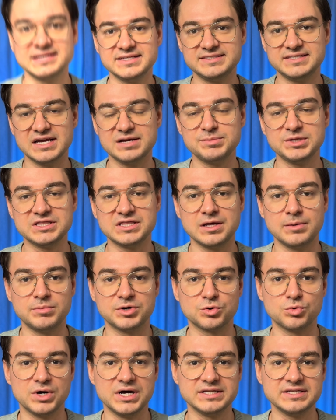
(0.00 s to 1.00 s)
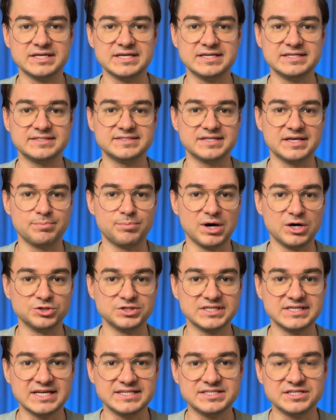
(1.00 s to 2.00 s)
Segment number 1 is about
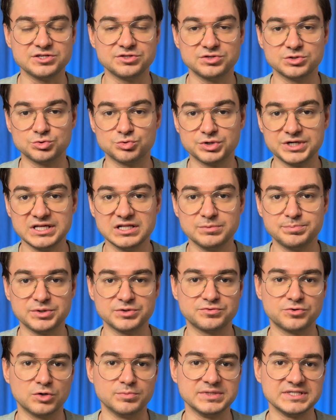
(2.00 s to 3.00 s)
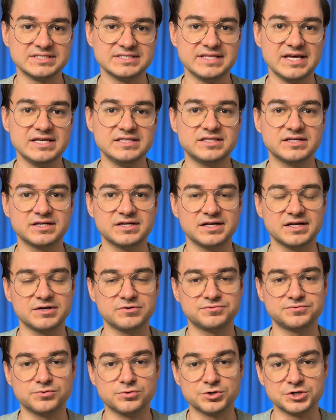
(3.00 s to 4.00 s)
getting the real performance data
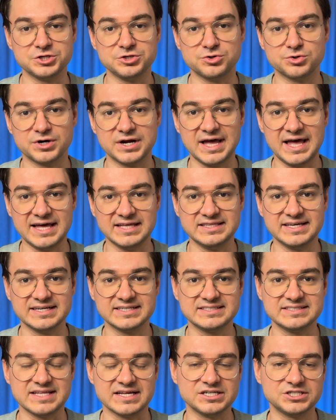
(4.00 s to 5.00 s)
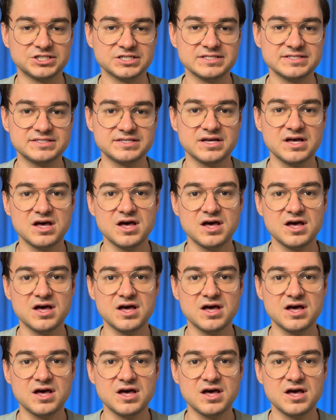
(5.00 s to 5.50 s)
for your ad extensions,